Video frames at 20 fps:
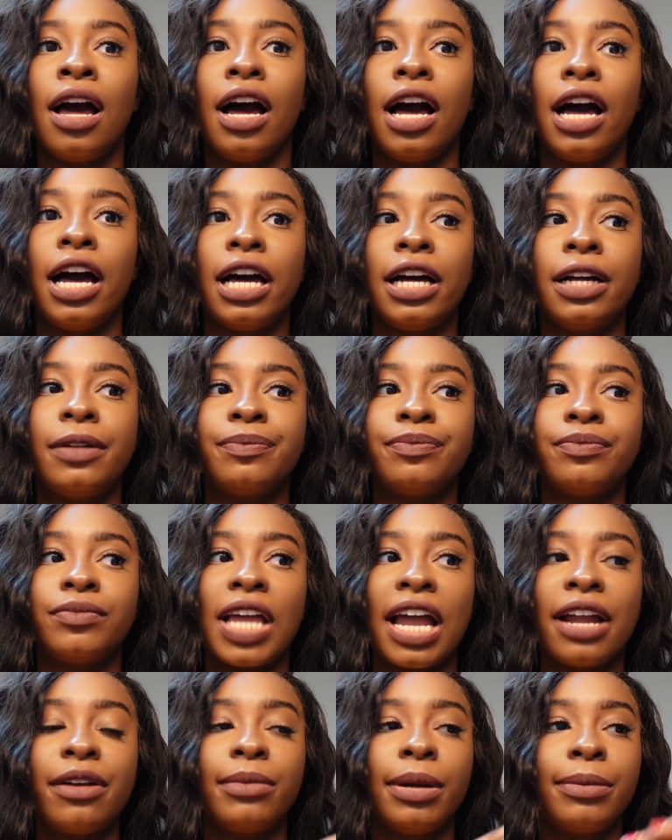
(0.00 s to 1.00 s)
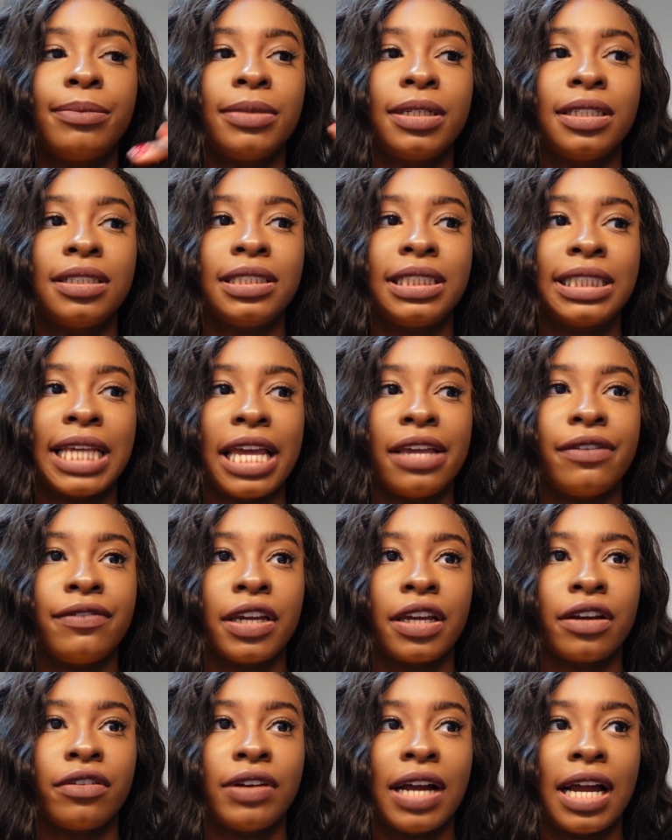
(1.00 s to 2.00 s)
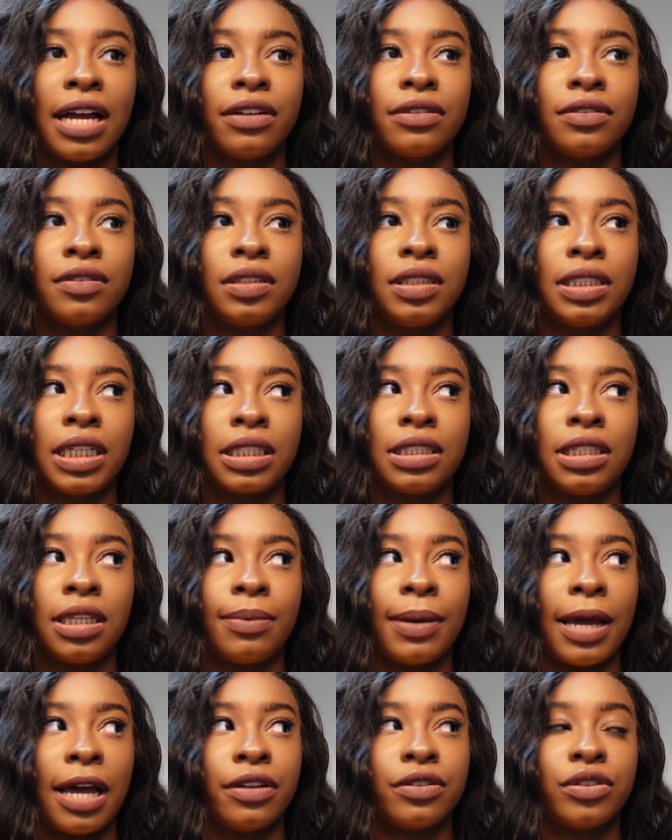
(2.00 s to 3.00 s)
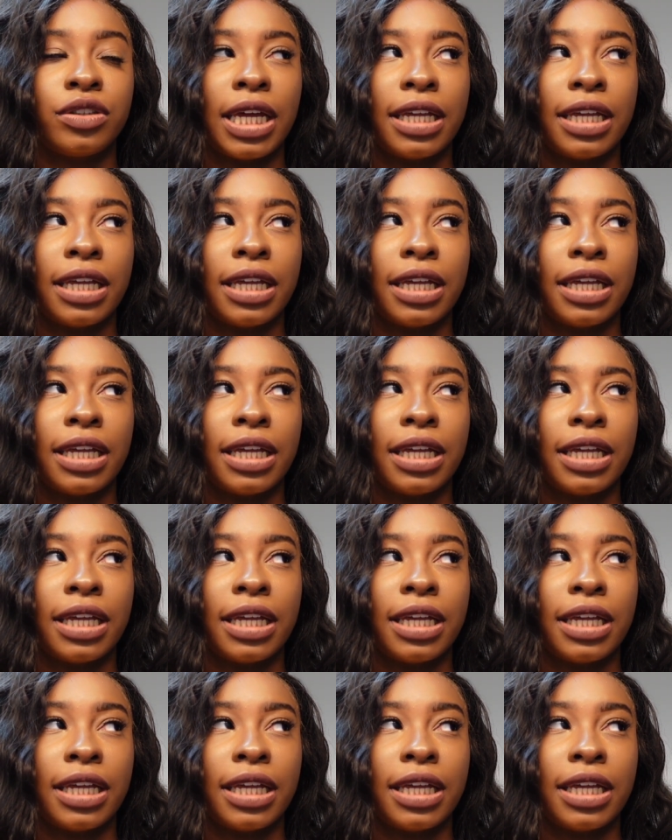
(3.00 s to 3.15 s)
I remember saving around £60.